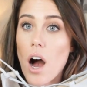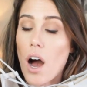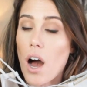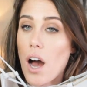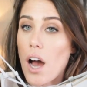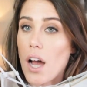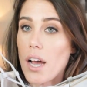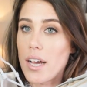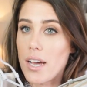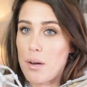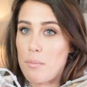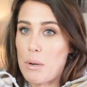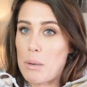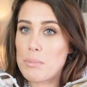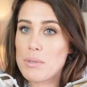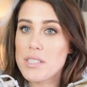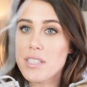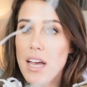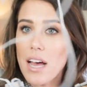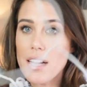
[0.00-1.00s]
I am
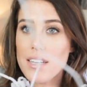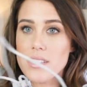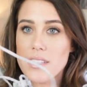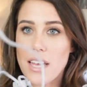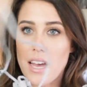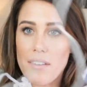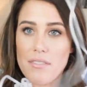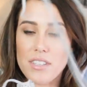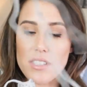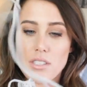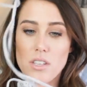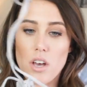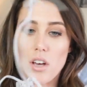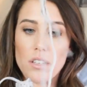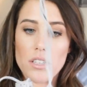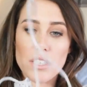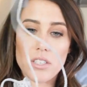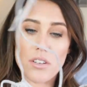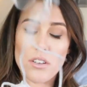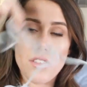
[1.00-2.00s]
obsessed. They have these
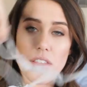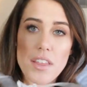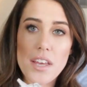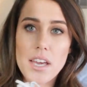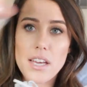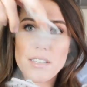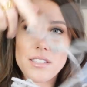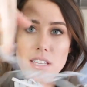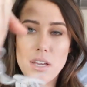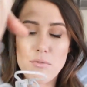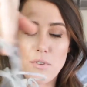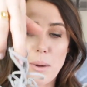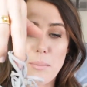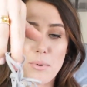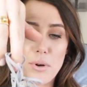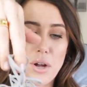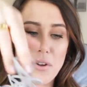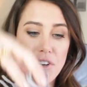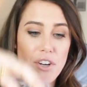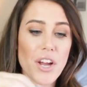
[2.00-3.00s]
long little things that
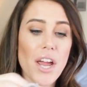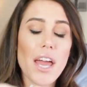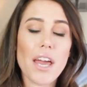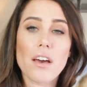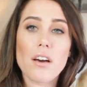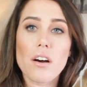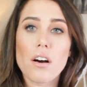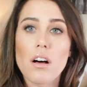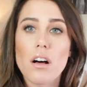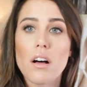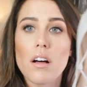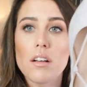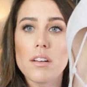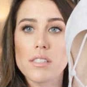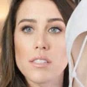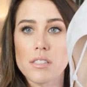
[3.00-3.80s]
wrap around your ankle.